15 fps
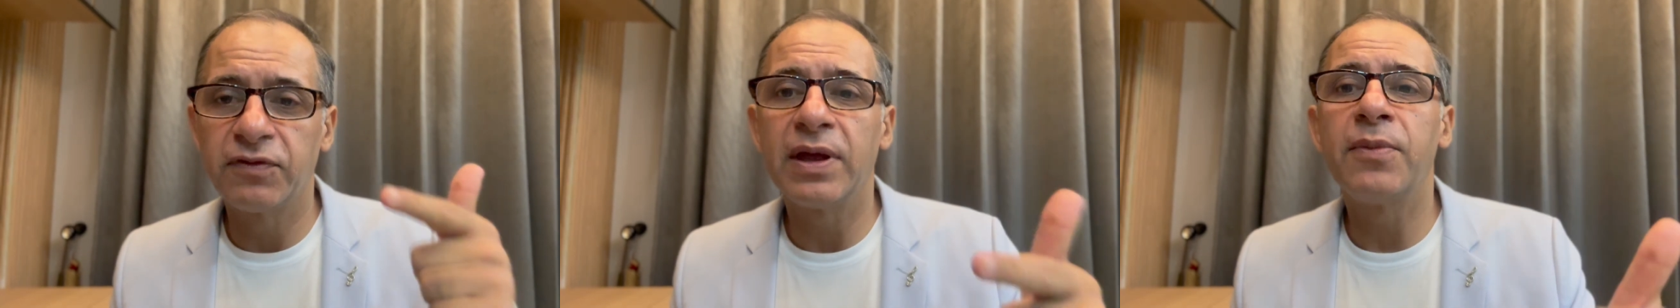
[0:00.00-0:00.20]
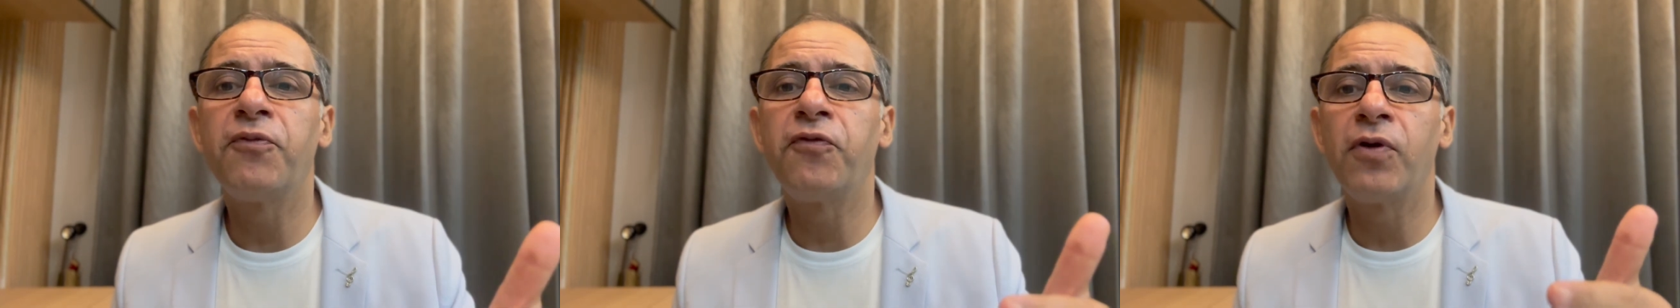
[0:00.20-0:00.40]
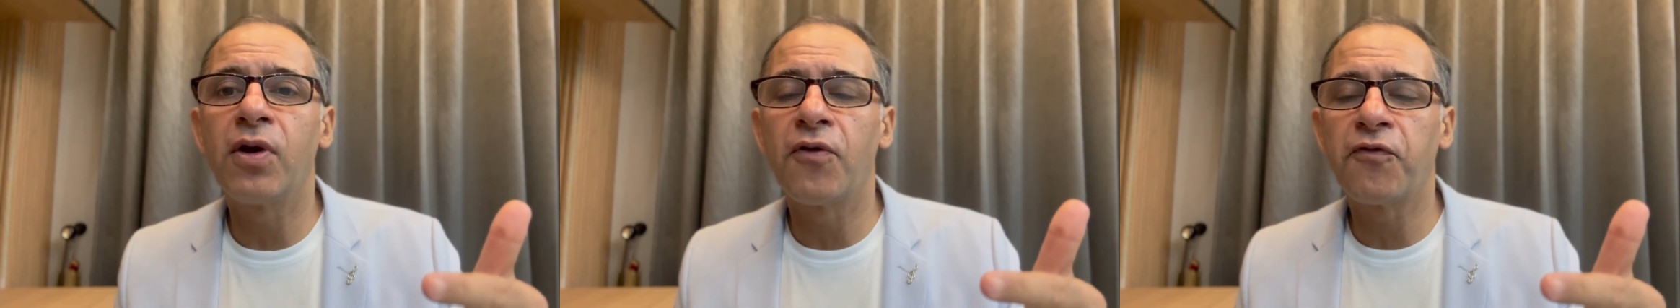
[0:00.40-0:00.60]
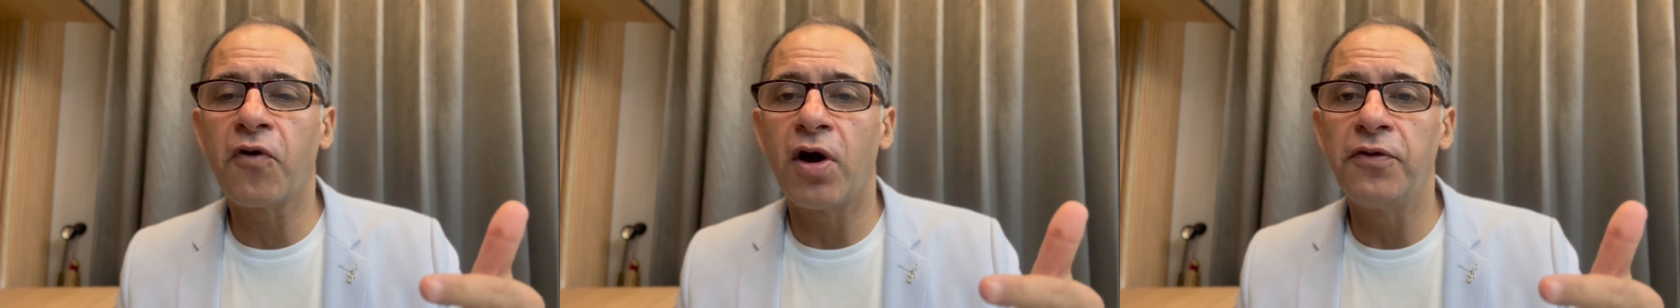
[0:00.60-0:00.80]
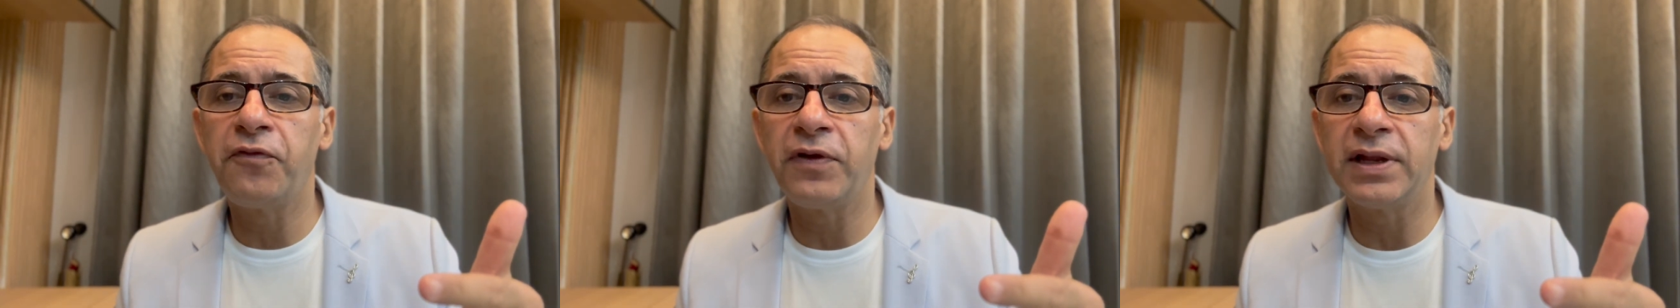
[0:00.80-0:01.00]
them full of
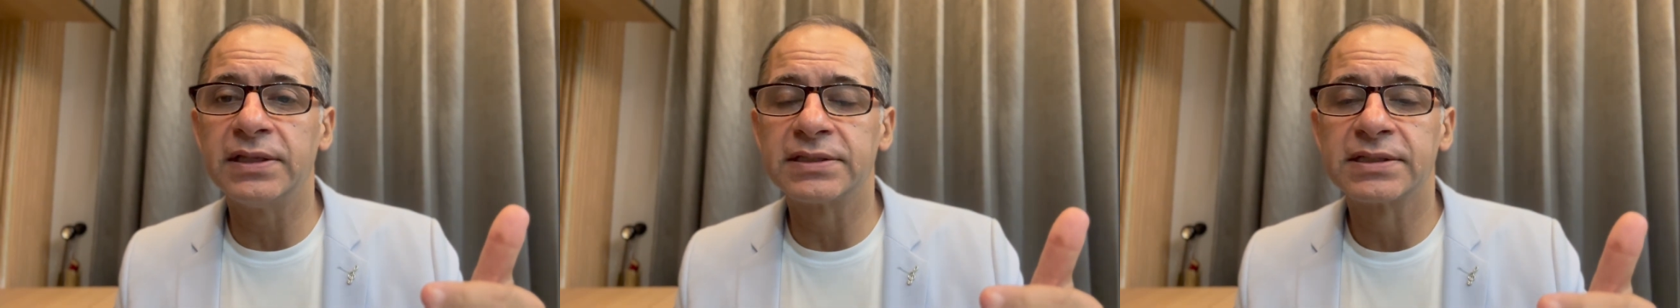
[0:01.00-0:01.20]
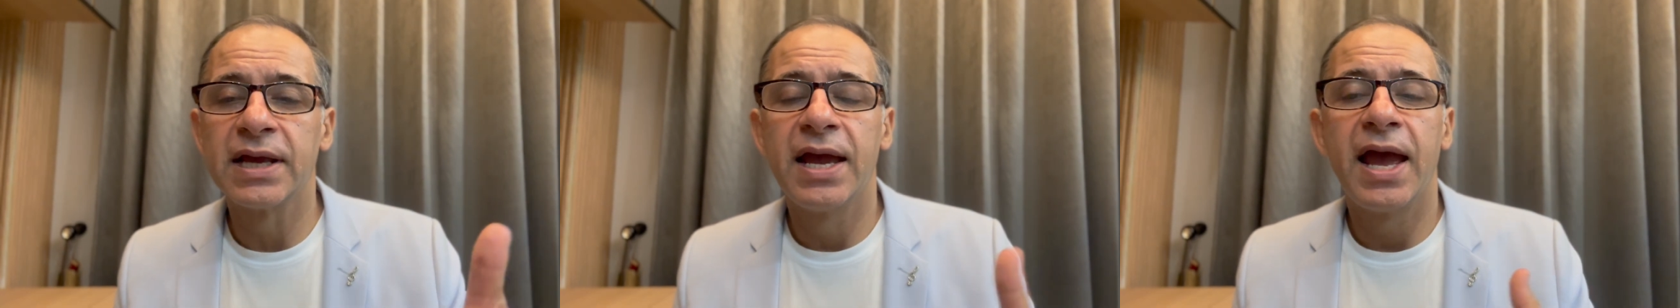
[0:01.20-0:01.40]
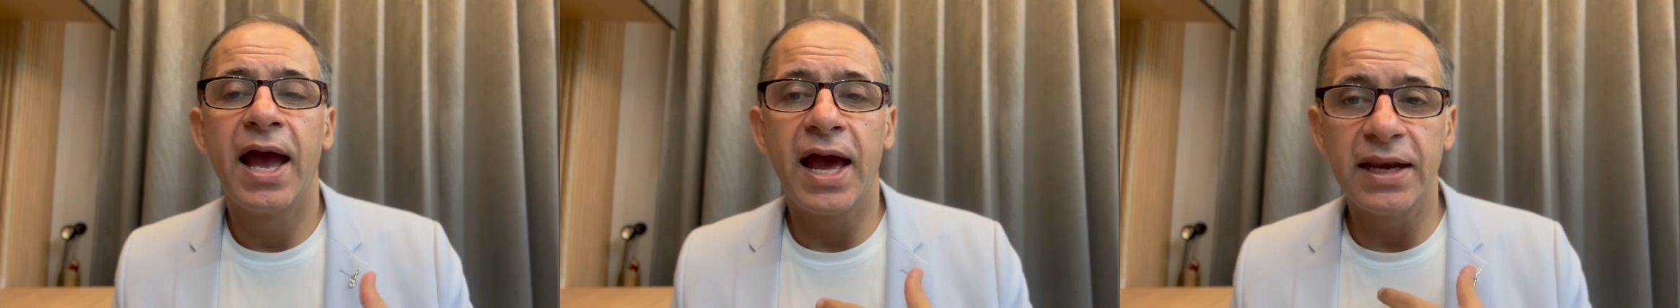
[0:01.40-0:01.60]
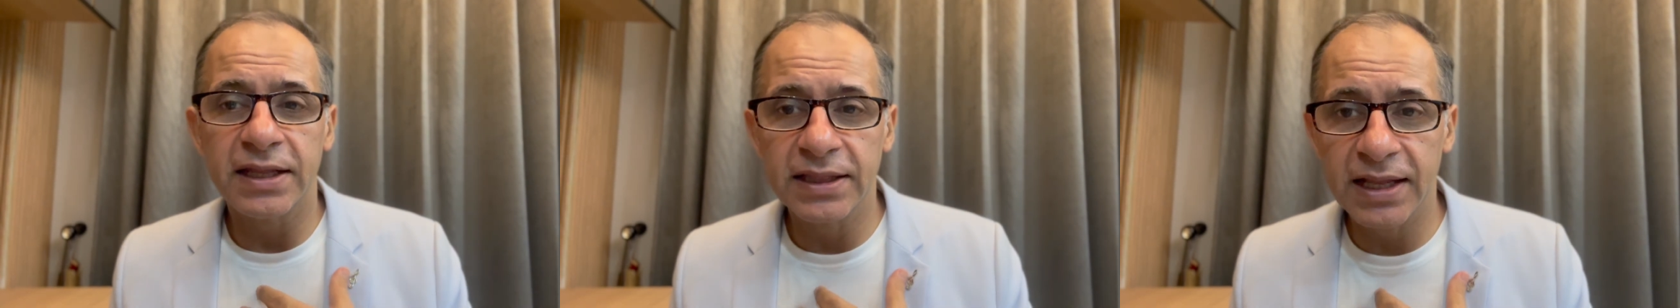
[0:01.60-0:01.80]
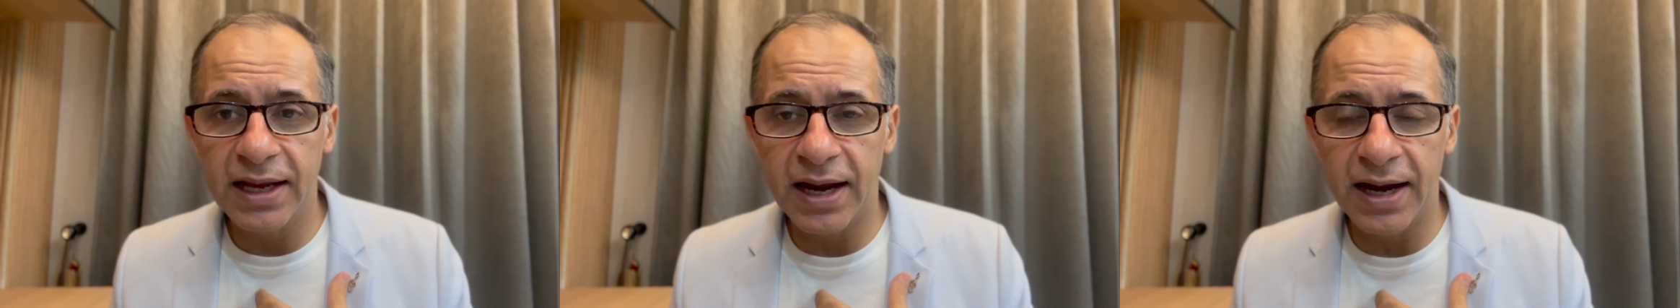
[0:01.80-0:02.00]
confidence, and in
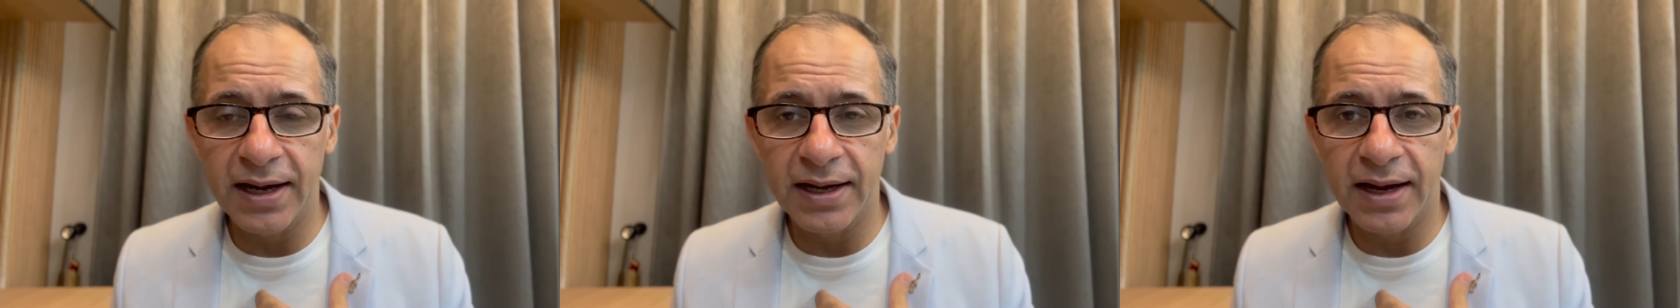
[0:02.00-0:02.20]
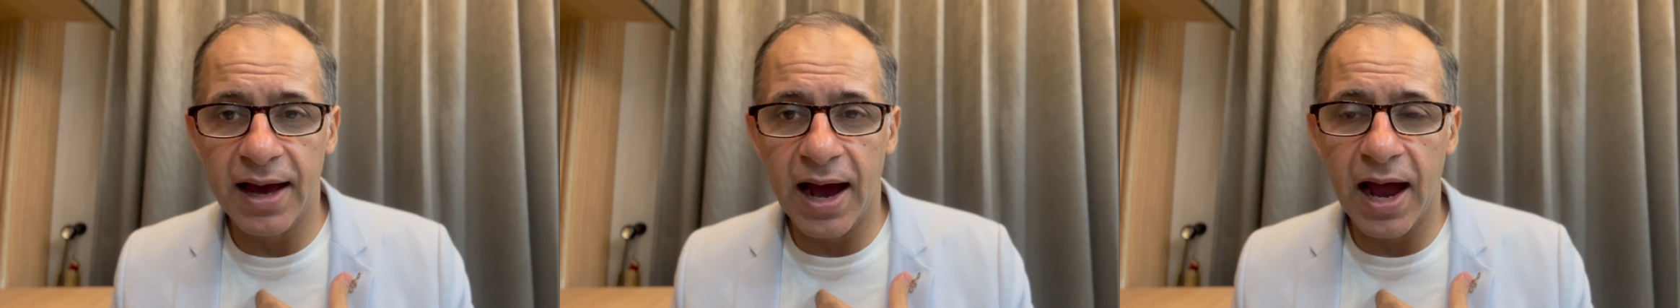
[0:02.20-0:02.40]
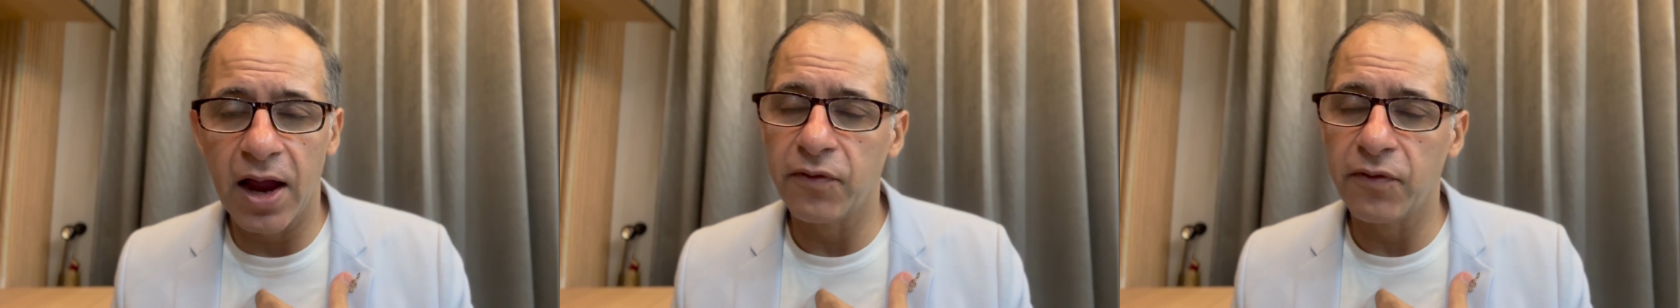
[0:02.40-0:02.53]
the end, I